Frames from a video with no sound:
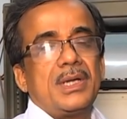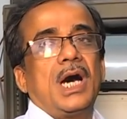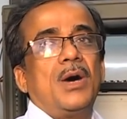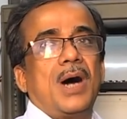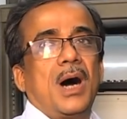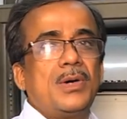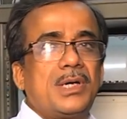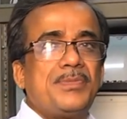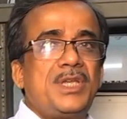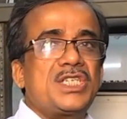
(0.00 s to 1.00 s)
Now, out
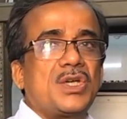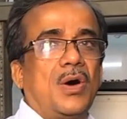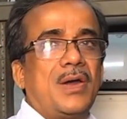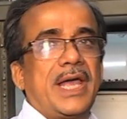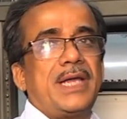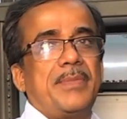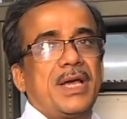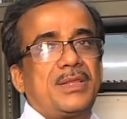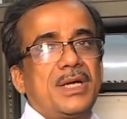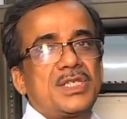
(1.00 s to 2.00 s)
of these online
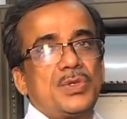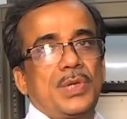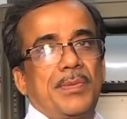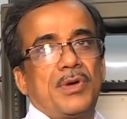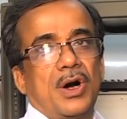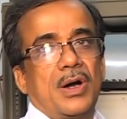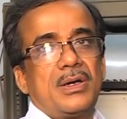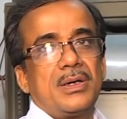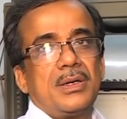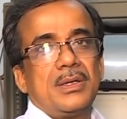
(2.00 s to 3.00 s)
methods we have got
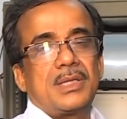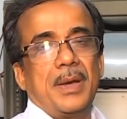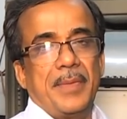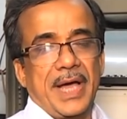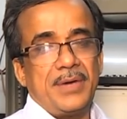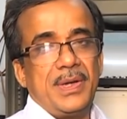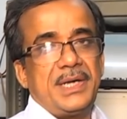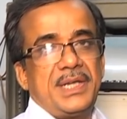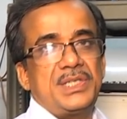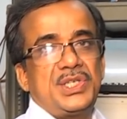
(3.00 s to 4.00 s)
the
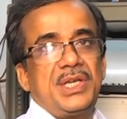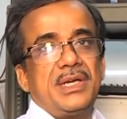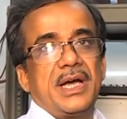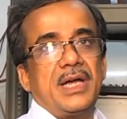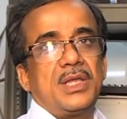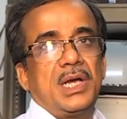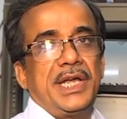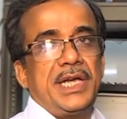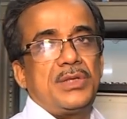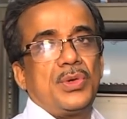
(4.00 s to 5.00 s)
manual teaching and the
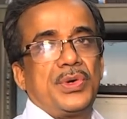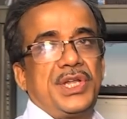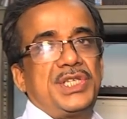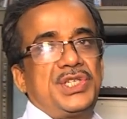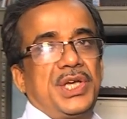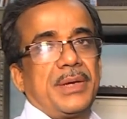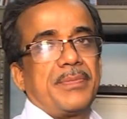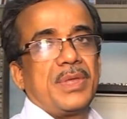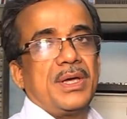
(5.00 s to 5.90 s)
lead through teaching